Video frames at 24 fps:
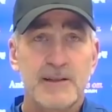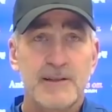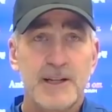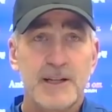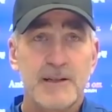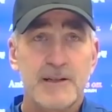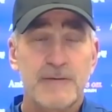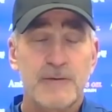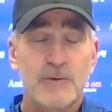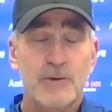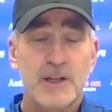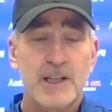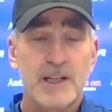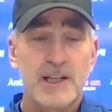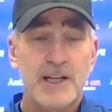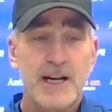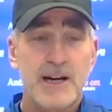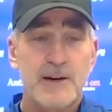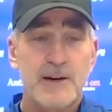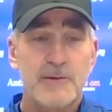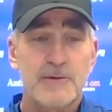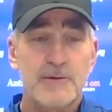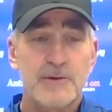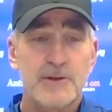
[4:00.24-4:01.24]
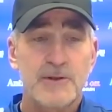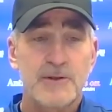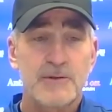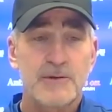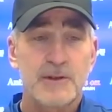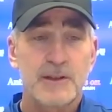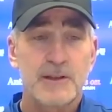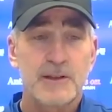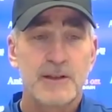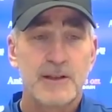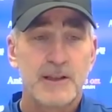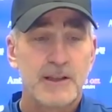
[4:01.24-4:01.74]
last 48 hours
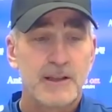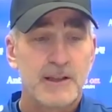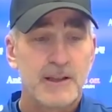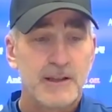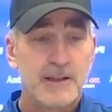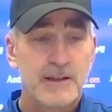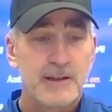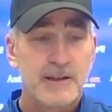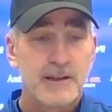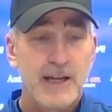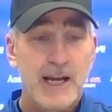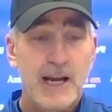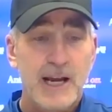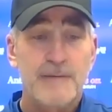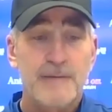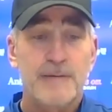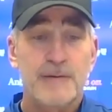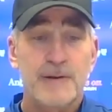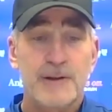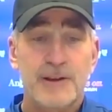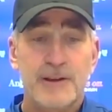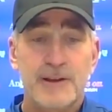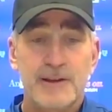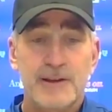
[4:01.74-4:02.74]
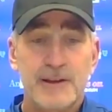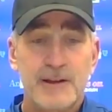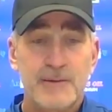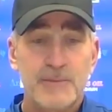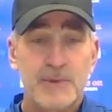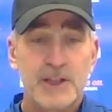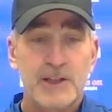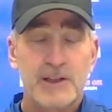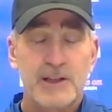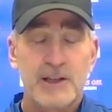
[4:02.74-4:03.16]
doing everything. I mean,